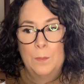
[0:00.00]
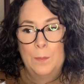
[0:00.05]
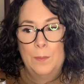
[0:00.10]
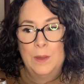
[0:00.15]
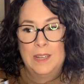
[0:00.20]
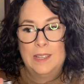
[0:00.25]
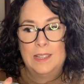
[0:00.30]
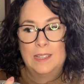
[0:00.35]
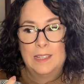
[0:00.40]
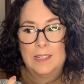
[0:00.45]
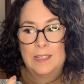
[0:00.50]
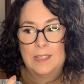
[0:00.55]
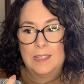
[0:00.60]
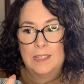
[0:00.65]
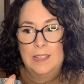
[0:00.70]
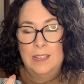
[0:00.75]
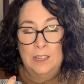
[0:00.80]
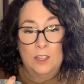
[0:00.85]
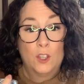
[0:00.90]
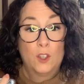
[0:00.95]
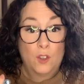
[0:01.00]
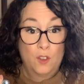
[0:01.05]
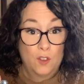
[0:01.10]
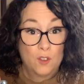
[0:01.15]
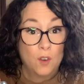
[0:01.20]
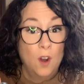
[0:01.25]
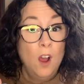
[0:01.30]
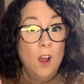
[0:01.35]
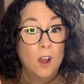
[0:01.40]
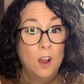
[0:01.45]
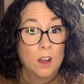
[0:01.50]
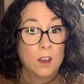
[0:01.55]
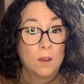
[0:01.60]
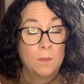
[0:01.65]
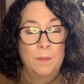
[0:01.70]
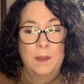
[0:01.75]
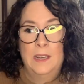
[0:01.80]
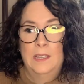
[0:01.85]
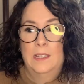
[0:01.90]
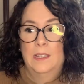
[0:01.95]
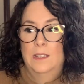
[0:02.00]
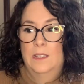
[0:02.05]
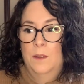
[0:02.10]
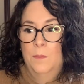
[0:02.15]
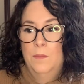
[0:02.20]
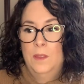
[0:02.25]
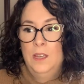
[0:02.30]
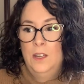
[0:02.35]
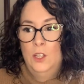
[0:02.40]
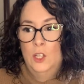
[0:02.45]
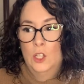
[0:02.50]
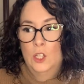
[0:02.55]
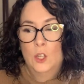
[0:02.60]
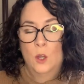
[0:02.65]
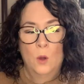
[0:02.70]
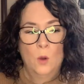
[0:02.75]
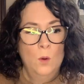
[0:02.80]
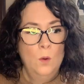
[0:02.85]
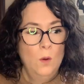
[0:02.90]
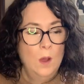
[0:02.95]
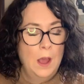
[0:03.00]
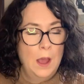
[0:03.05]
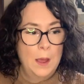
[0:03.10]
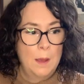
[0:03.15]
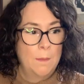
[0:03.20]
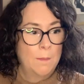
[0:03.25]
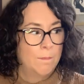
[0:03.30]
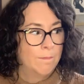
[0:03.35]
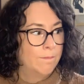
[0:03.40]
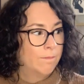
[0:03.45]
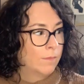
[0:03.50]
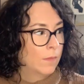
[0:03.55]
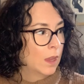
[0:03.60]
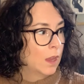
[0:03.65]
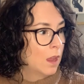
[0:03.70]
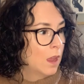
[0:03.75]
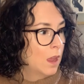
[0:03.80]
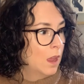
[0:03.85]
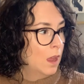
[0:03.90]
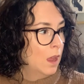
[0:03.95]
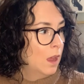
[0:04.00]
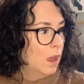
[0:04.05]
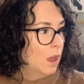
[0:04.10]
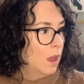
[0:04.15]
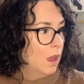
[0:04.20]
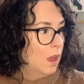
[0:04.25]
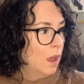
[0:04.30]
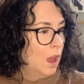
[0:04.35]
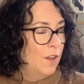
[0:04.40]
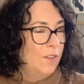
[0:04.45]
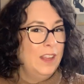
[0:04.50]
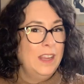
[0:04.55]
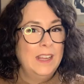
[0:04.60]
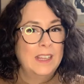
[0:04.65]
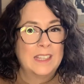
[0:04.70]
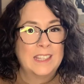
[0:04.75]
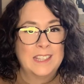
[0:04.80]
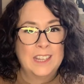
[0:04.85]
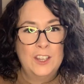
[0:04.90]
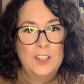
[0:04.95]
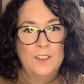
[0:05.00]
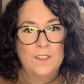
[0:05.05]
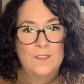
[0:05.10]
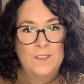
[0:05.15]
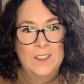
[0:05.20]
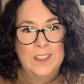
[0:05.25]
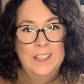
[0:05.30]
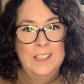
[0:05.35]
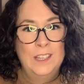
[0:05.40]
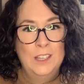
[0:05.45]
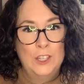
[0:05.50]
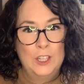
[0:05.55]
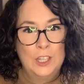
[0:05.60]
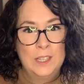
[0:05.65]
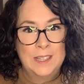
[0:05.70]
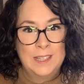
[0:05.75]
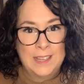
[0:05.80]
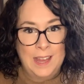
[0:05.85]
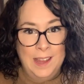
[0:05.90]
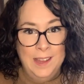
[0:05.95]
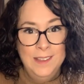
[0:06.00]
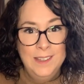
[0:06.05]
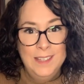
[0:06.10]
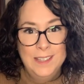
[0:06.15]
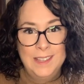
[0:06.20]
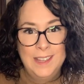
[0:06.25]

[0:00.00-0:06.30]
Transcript: but it's strong, but it's something so I feel like it's such a vintage scent